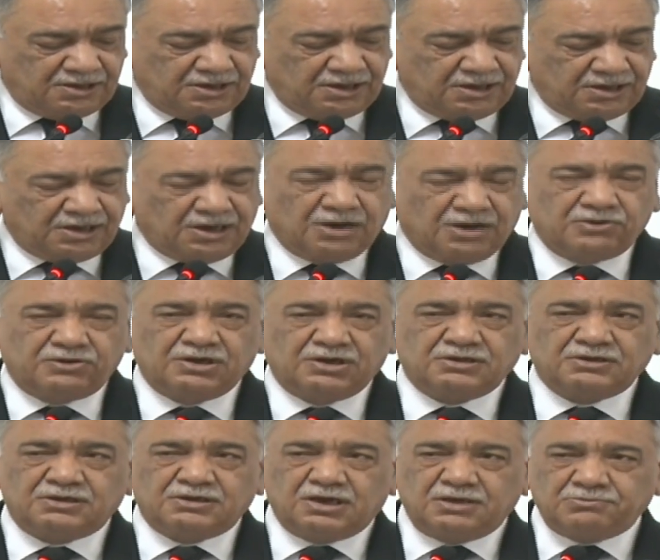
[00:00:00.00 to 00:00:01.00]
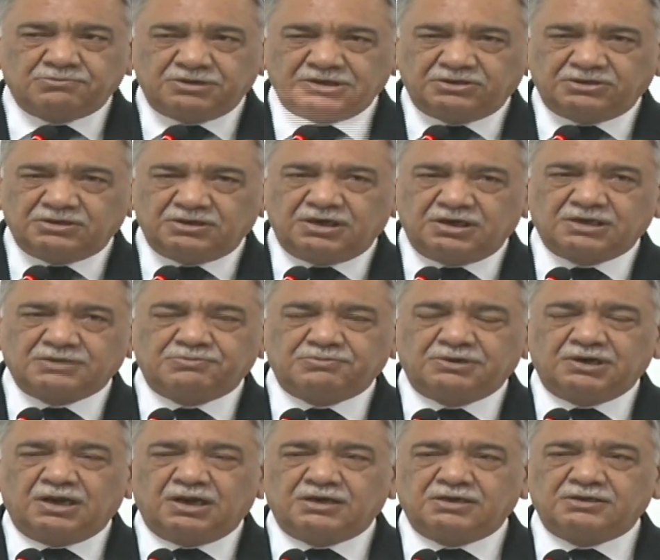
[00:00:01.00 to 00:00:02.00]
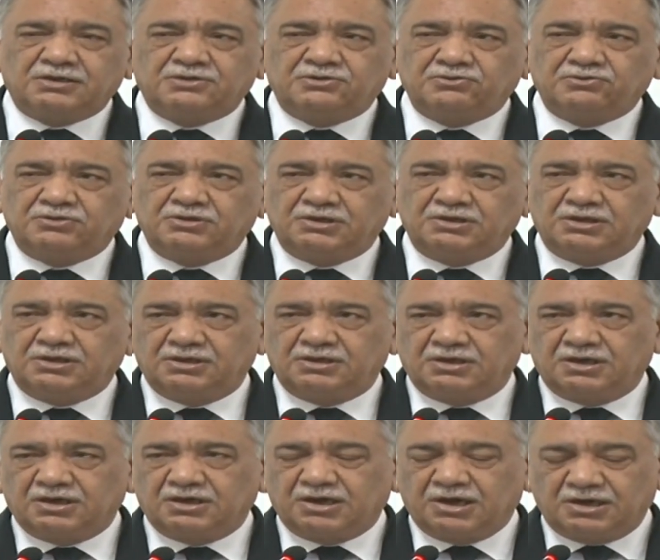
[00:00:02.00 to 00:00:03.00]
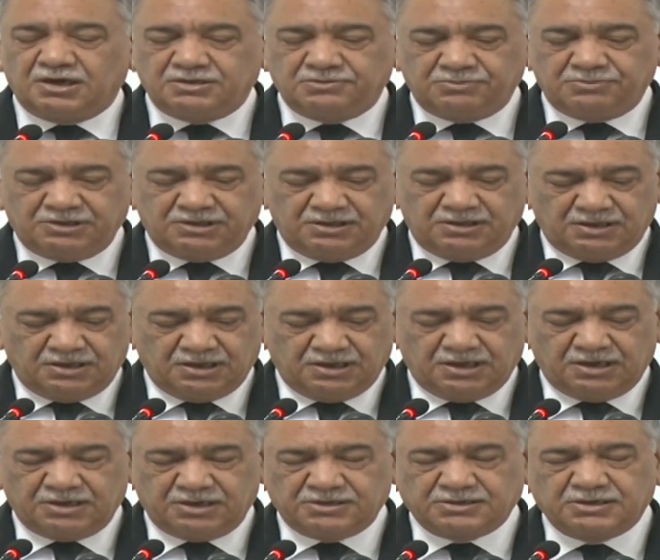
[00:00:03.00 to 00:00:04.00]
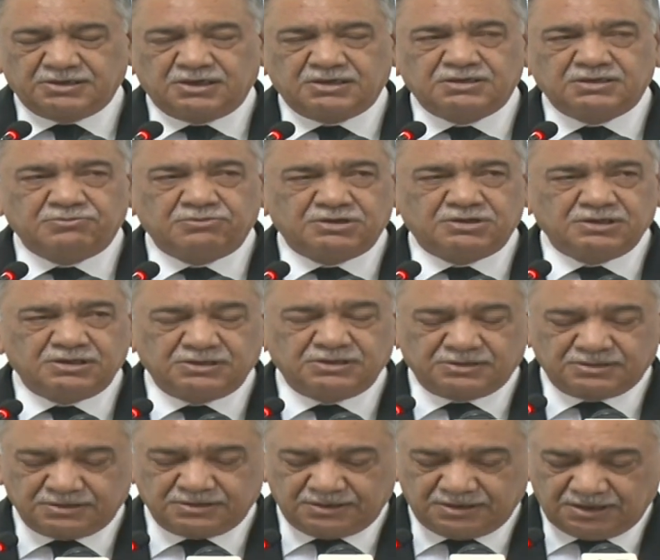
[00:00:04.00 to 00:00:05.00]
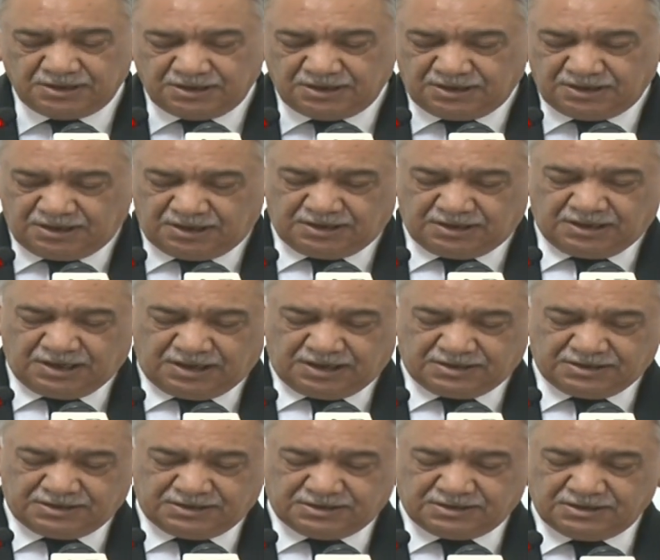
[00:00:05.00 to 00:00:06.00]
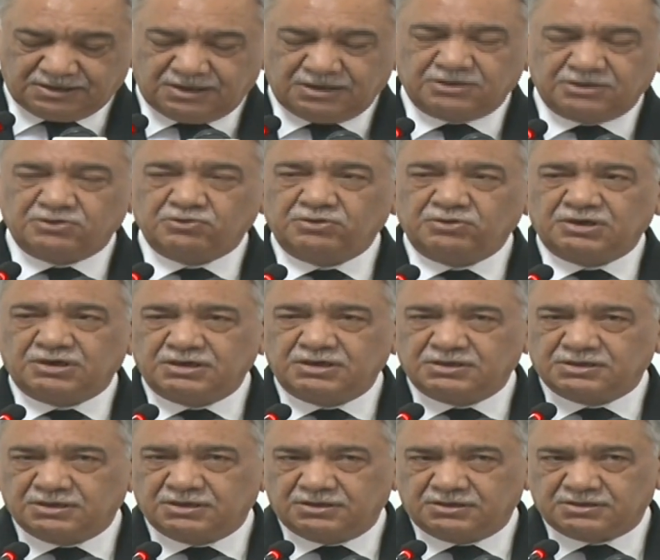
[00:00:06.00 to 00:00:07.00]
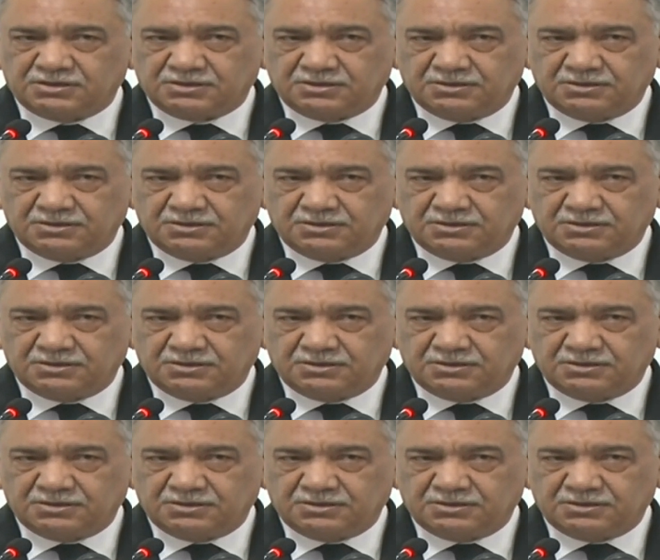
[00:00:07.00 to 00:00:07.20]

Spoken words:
And now another dimension has been added to the academy and its activities, and that is doing research.